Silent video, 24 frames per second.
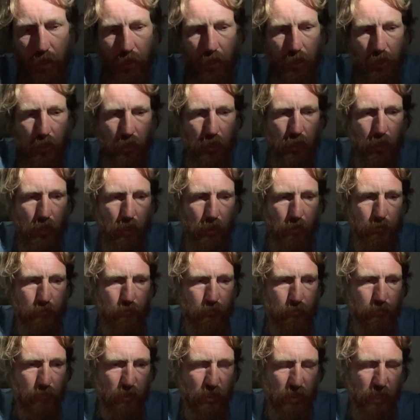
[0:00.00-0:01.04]

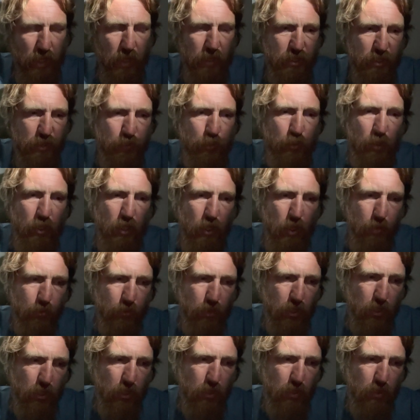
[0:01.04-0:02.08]
It kind of spit on
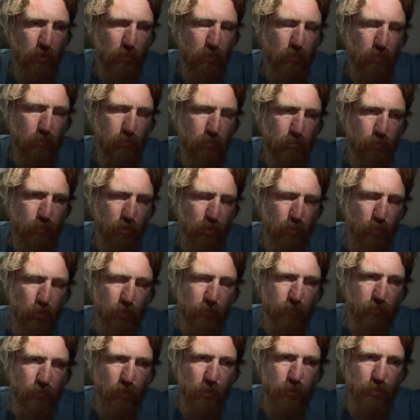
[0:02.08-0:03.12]
me between
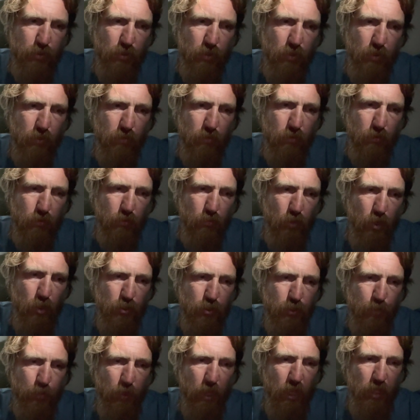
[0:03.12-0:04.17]
Fletcher and
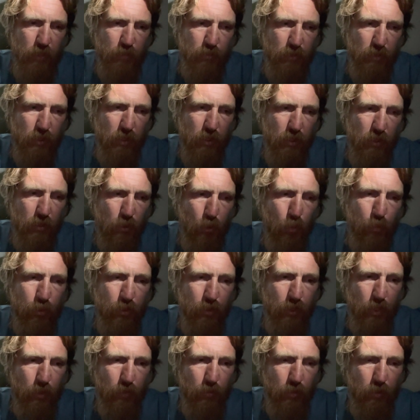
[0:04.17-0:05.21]
Rogers Pass, but then it
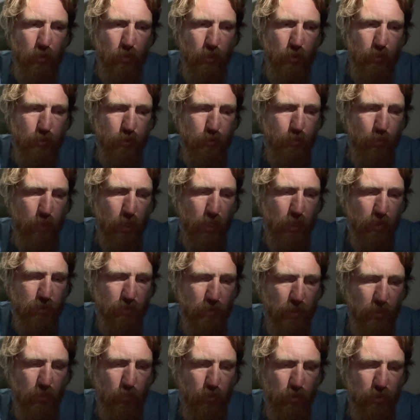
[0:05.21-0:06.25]
opened up on Rogers Pass,
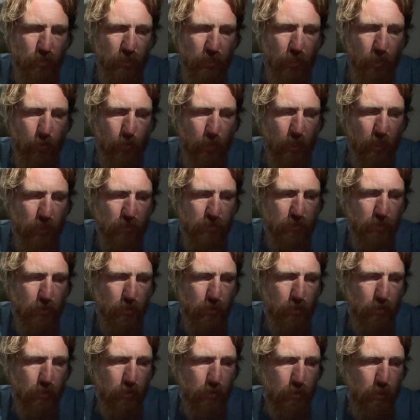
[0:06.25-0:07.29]
like once I got past there.